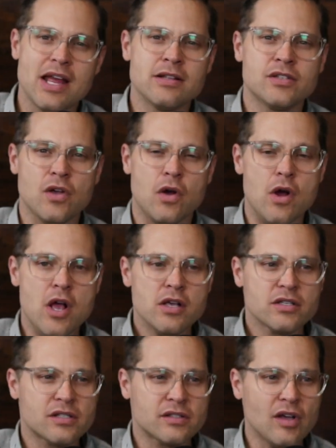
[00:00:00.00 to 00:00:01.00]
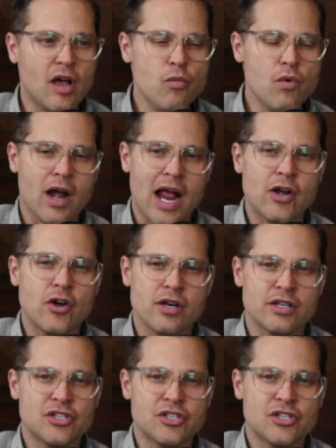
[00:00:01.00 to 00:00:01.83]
And so somewhere, I'd heard a